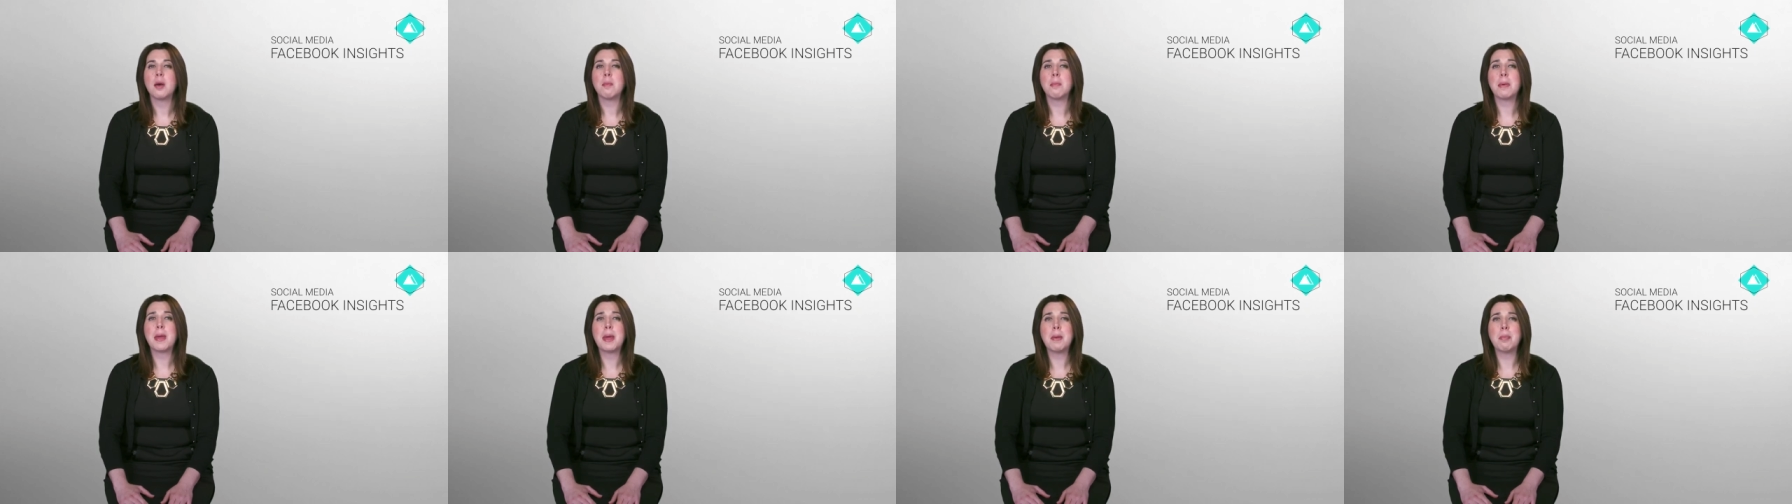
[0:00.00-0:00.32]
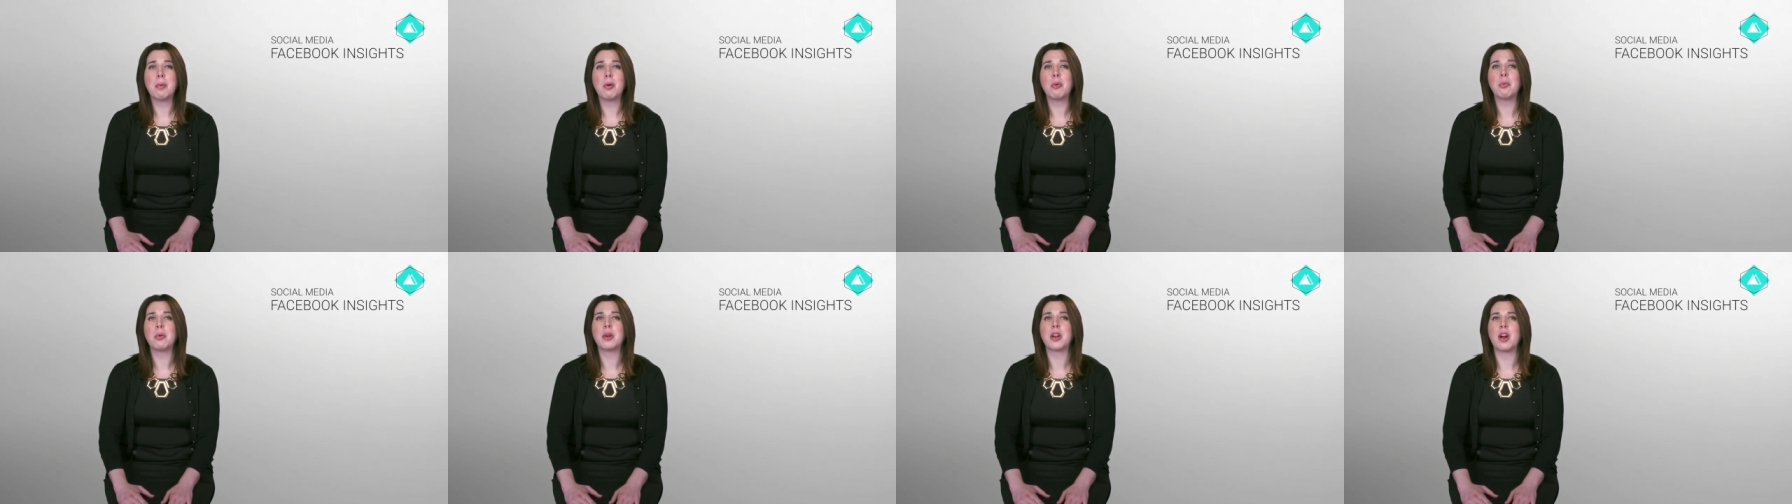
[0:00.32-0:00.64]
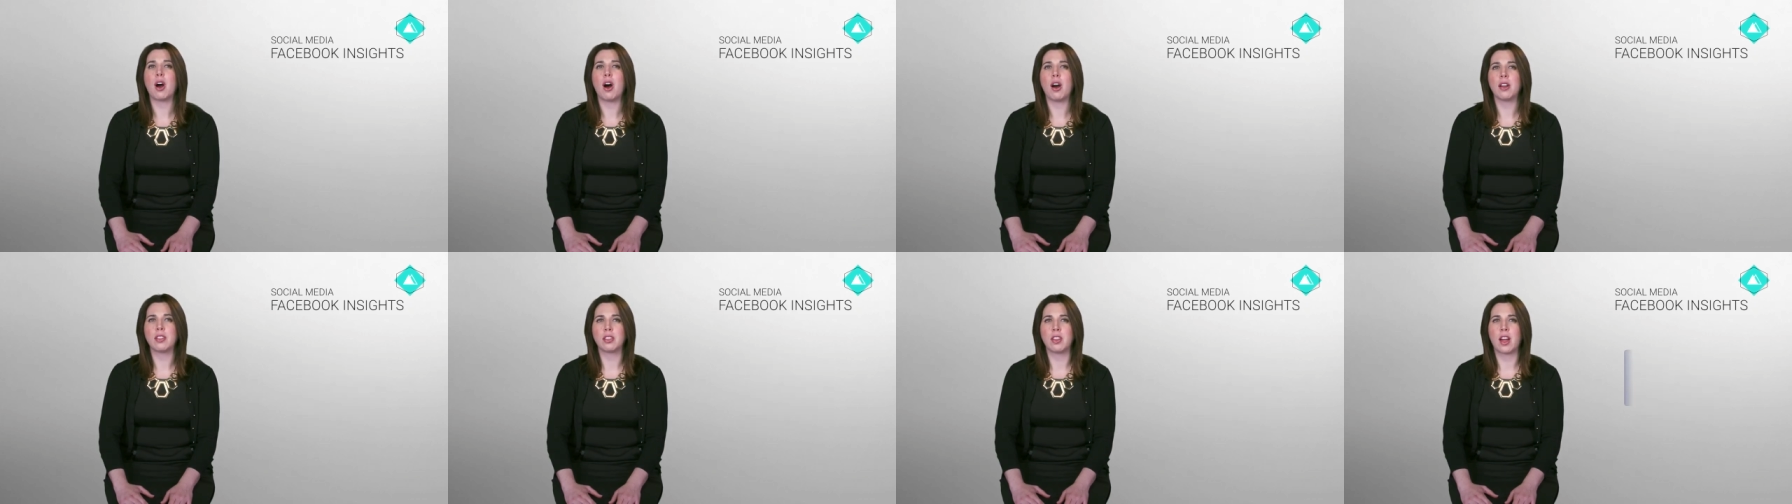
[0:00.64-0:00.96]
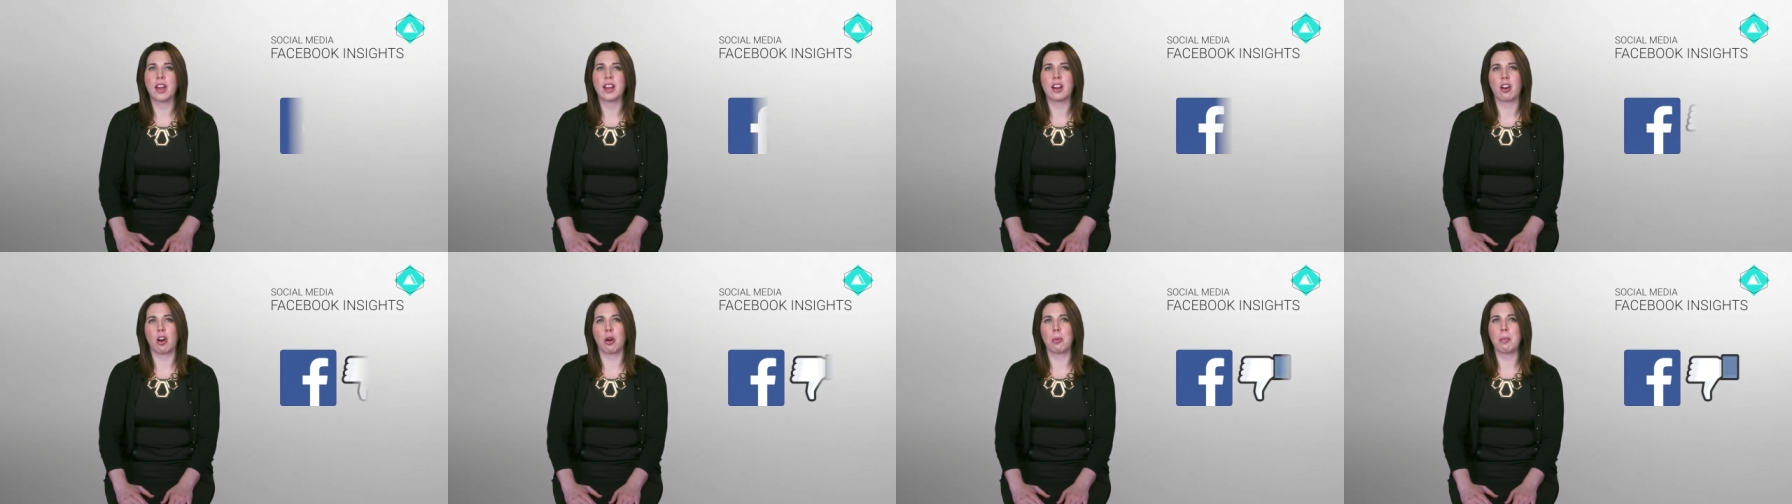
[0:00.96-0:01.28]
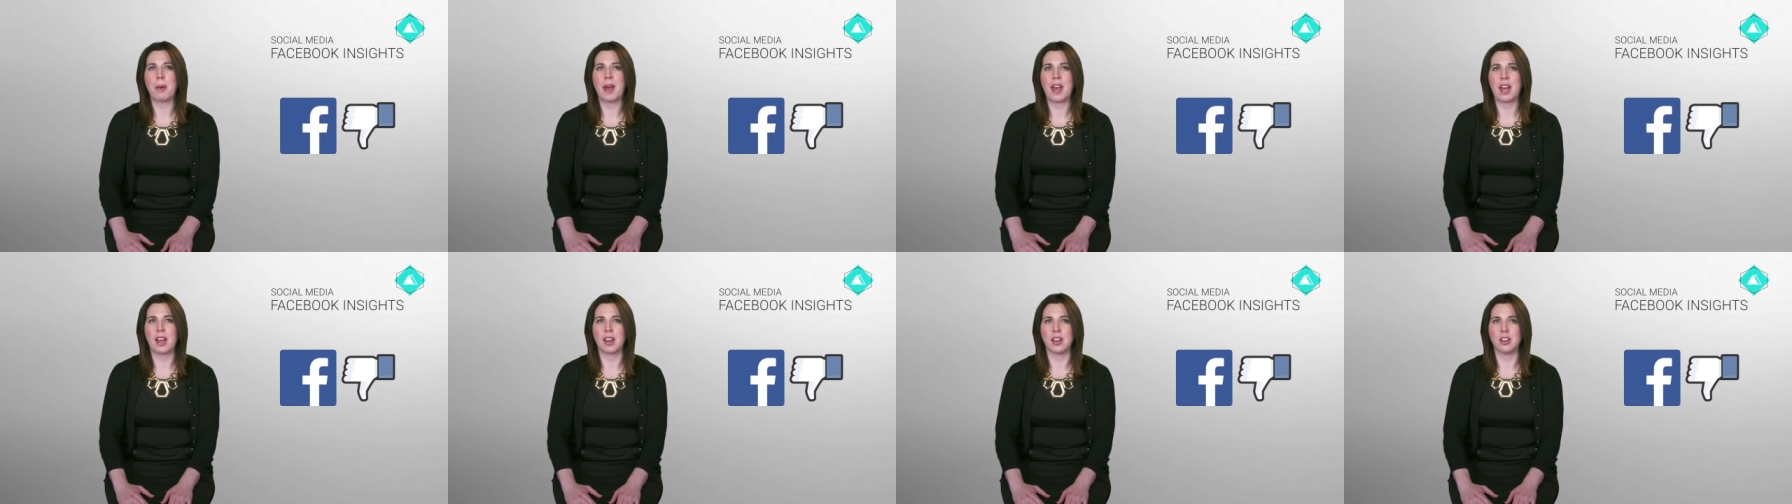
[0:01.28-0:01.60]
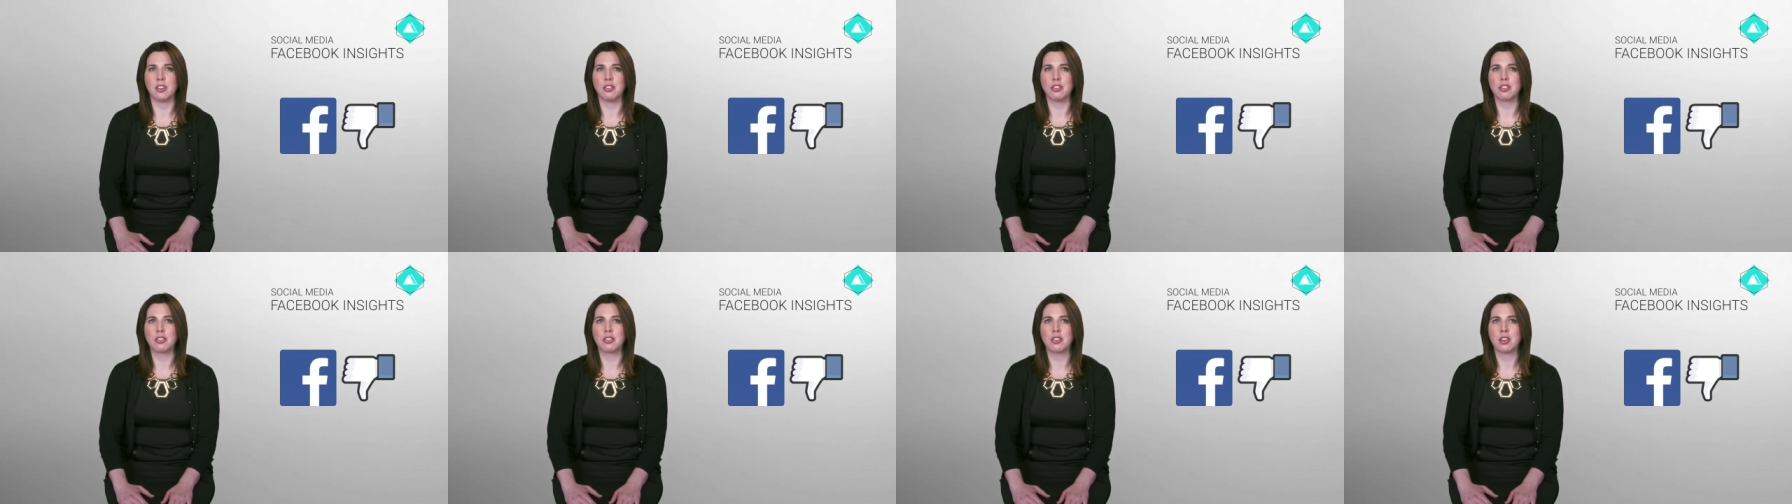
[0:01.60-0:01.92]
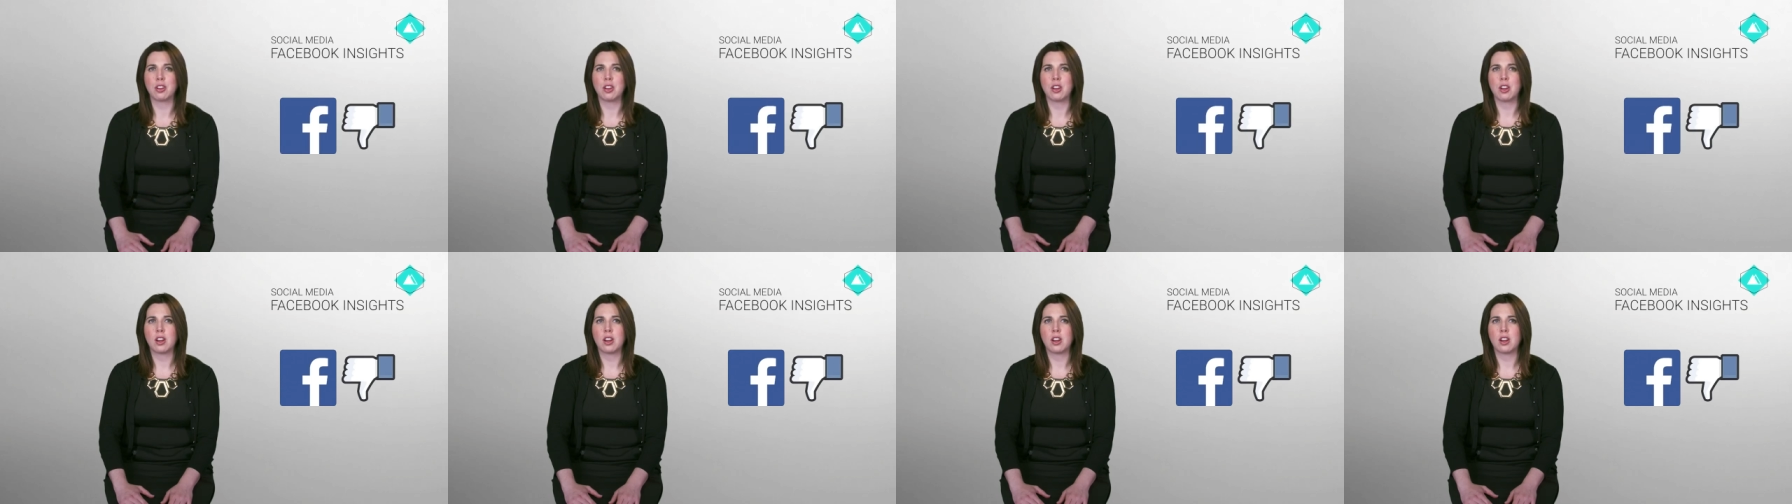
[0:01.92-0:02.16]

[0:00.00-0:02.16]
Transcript: people would unlike our page.